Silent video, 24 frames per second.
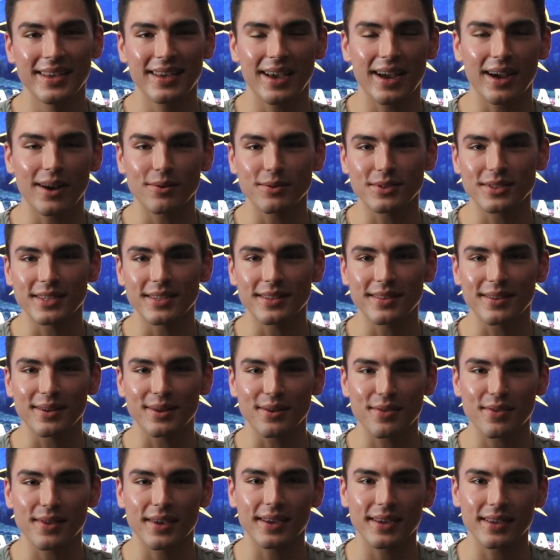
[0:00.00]
I was sitting
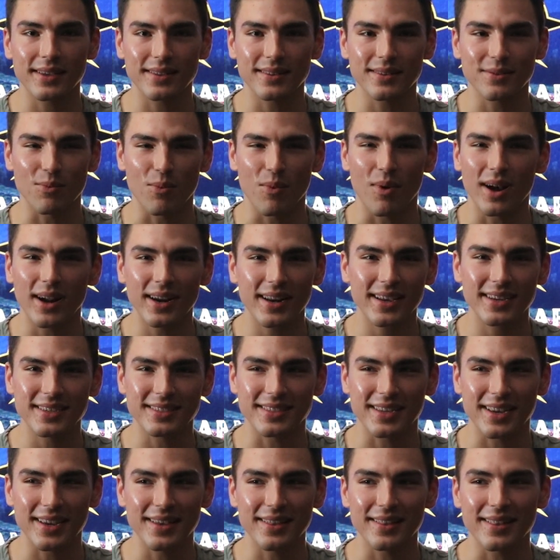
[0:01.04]
there thinking, why did I
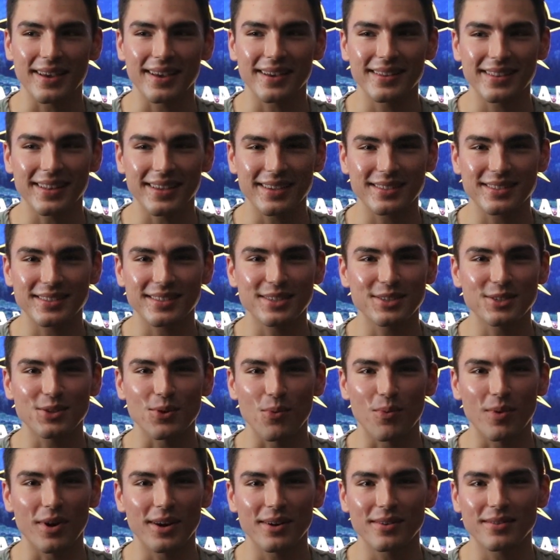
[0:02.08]
say that? That's such a
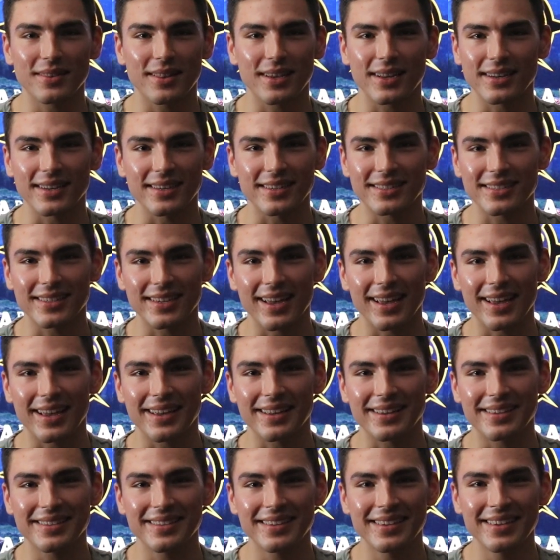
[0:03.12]
weird thing to
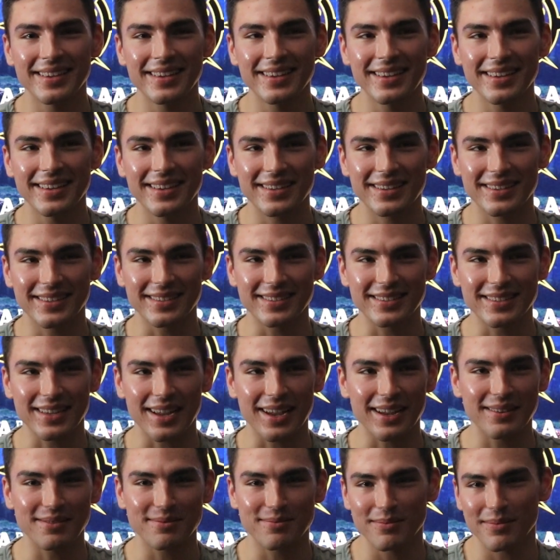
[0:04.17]
say, because
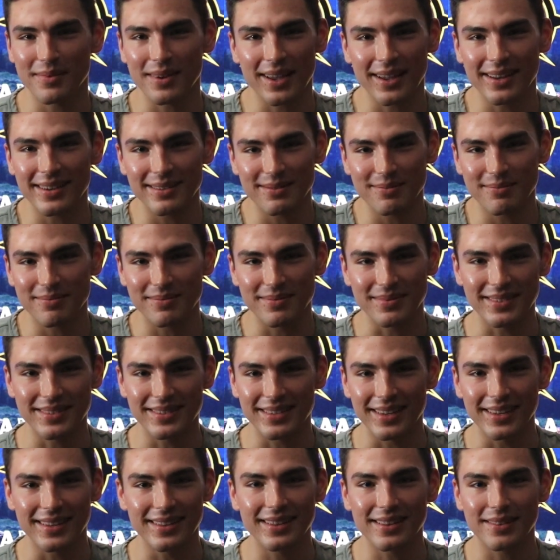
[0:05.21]
I
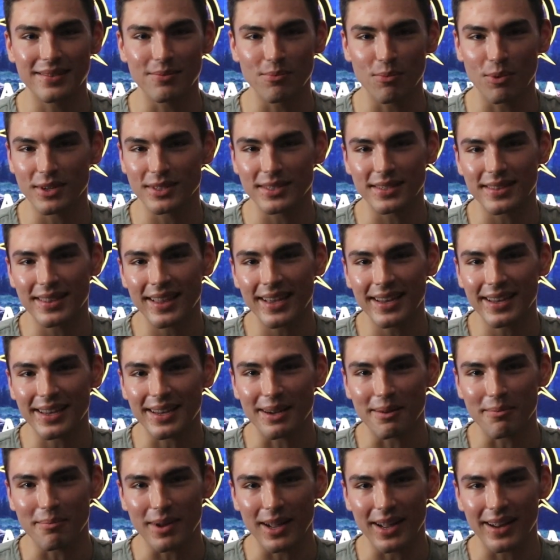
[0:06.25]
wasn't
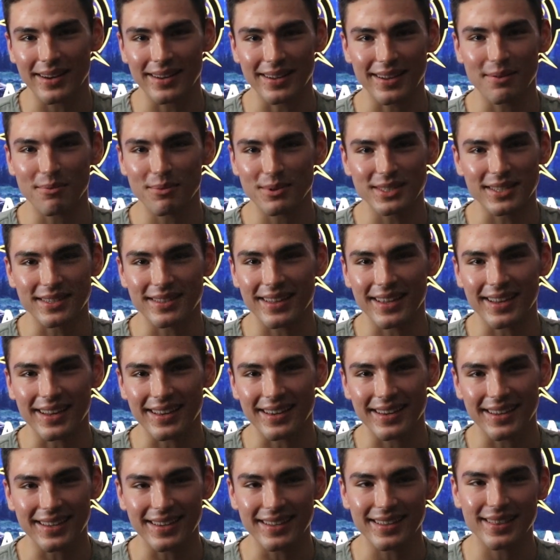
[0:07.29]
thinking about it. I wasn't
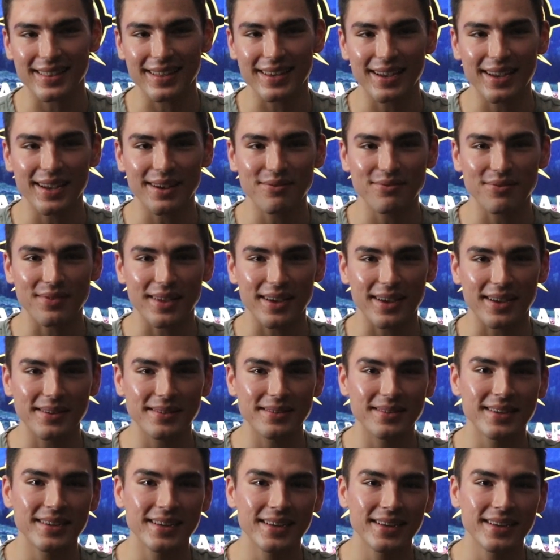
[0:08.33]
thinking anything of
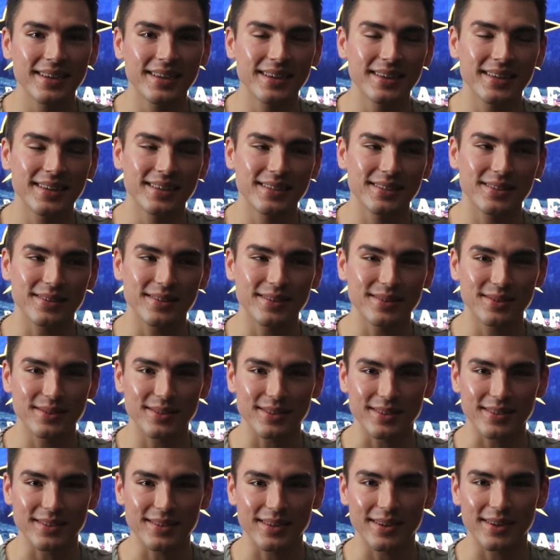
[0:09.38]
that. So I
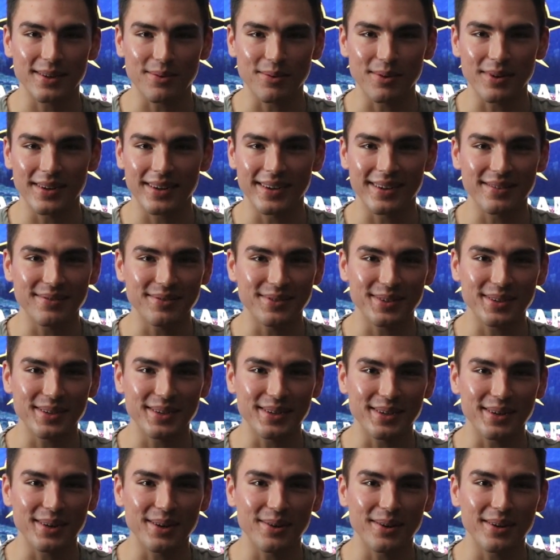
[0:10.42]
was just like, whatever,
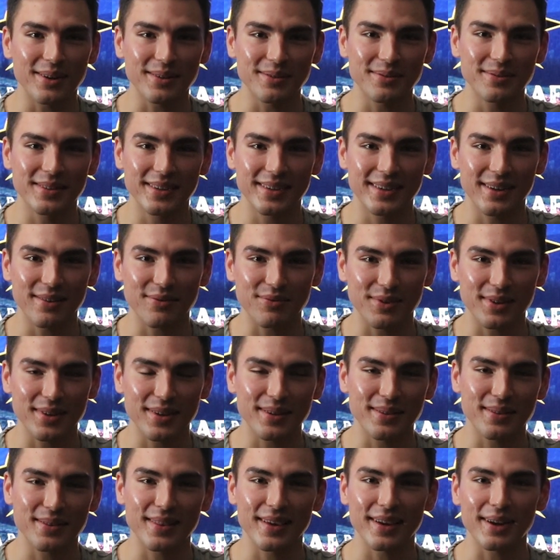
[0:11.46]
I'll have
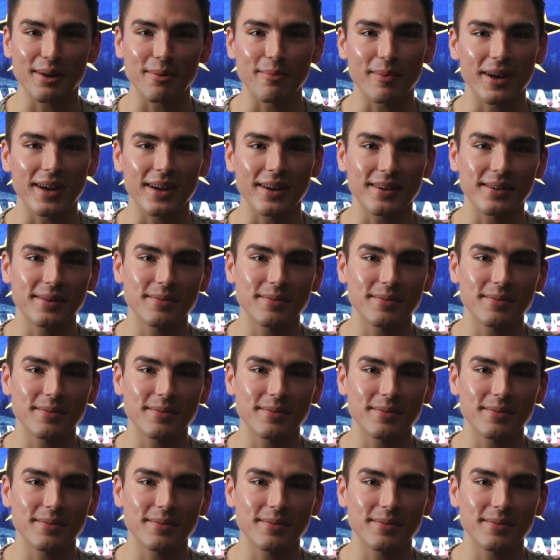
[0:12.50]
to think about